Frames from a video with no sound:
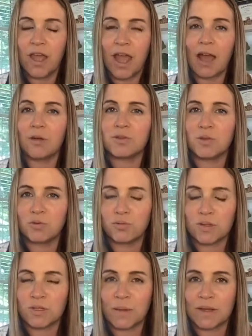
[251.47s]
household
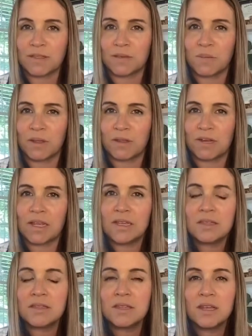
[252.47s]

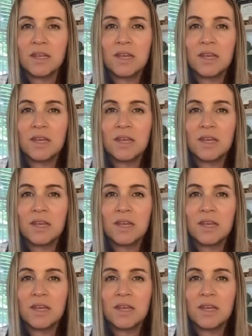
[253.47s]
responsibilities